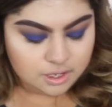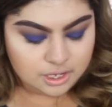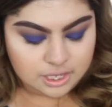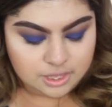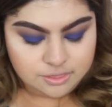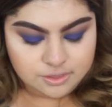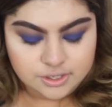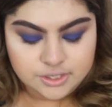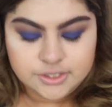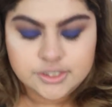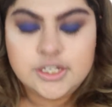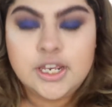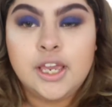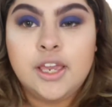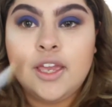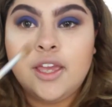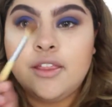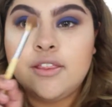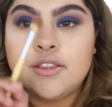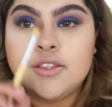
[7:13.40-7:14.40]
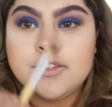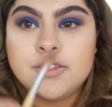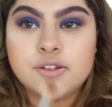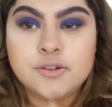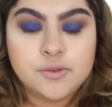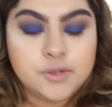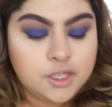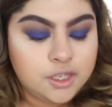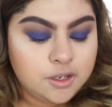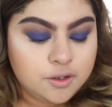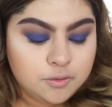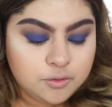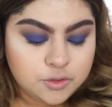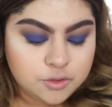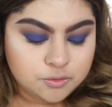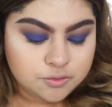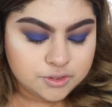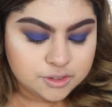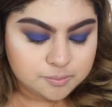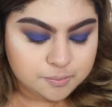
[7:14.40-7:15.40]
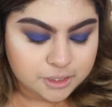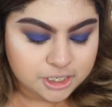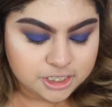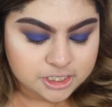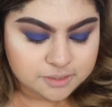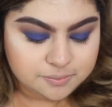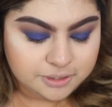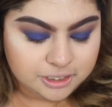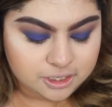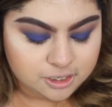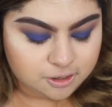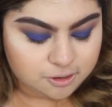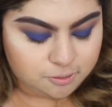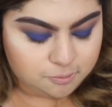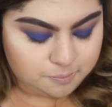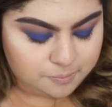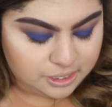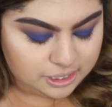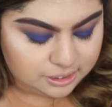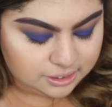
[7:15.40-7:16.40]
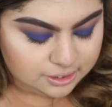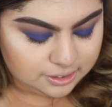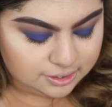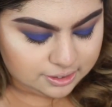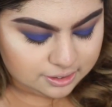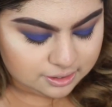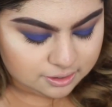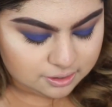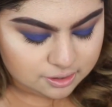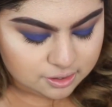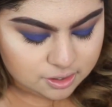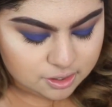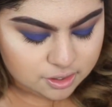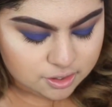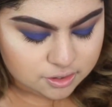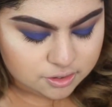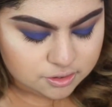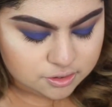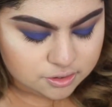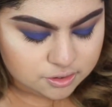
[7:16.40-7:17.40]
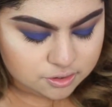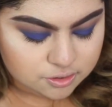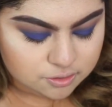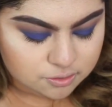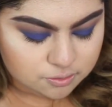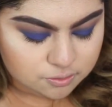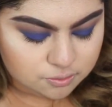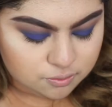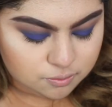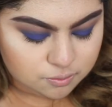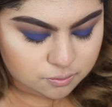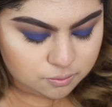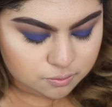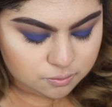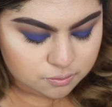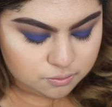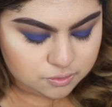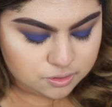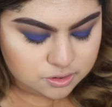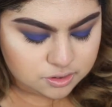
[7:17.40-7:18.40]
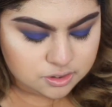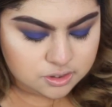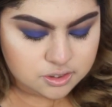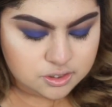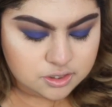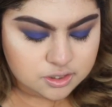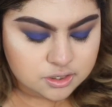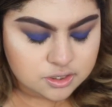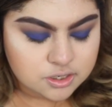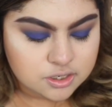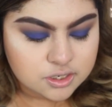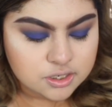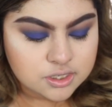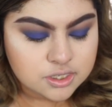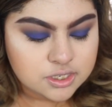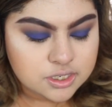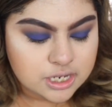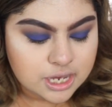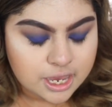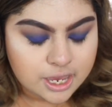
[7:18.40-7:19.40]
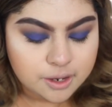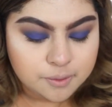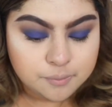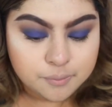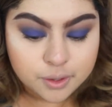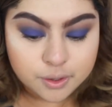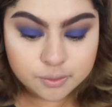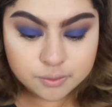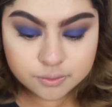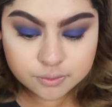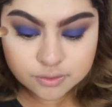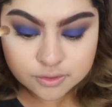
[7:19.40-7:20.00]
And then taking this little Eco Tools brush, I'm gonna go back in to just a rose.